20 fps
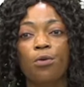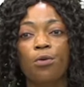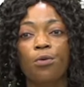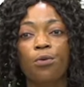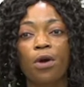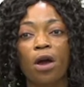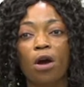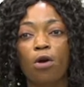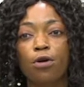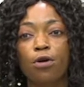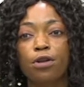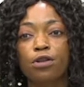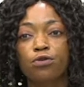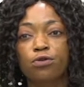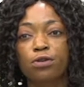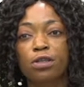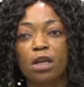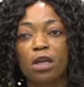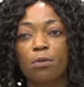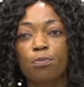We are going to
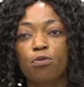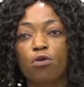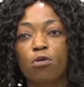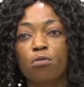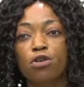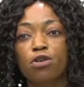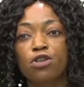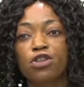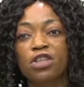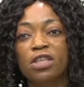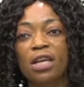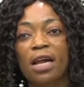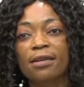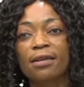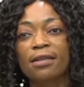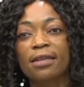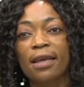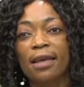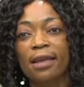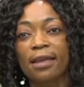see the
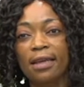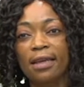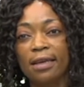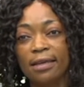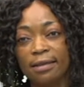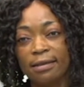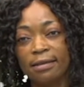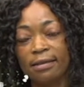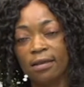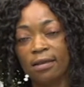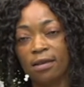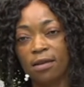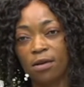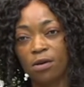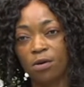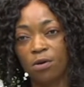promotional techniques,